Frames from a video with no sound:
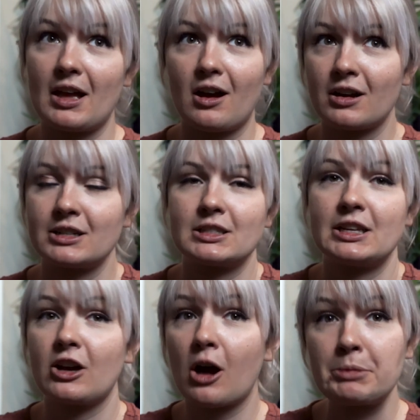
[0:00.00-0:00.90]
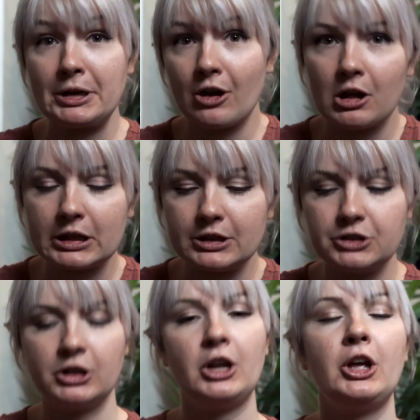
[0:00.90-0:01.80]
honestly common
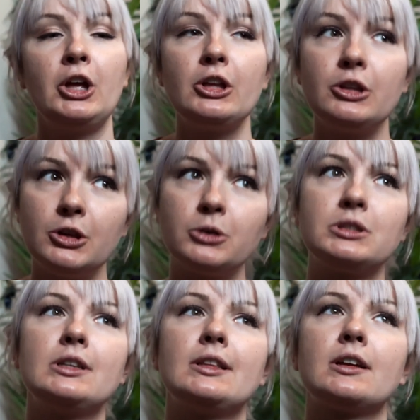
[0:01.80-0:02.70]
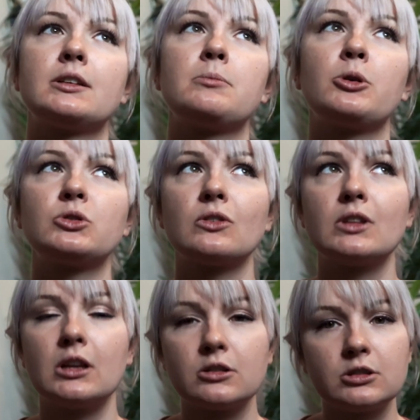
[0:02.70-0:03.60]
knowledge, you'll see that most of
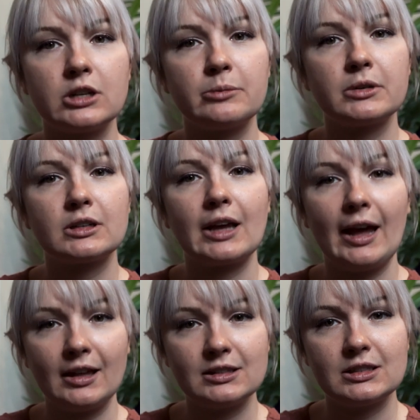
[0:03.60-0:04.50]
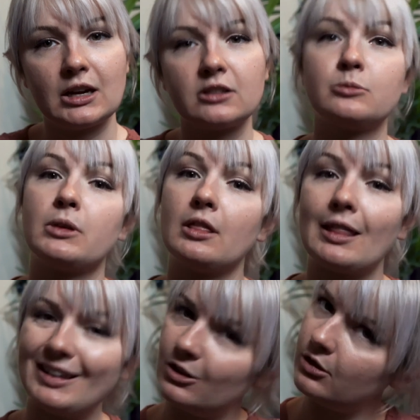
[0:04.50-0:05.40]
the entertainment cast has been
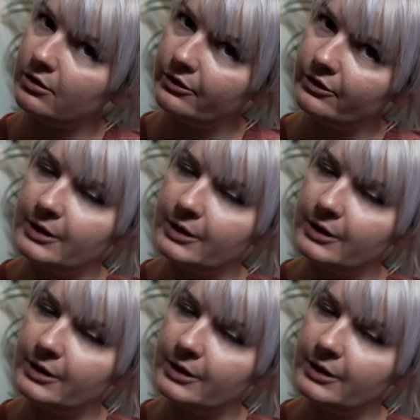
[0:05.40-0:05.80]
laid off.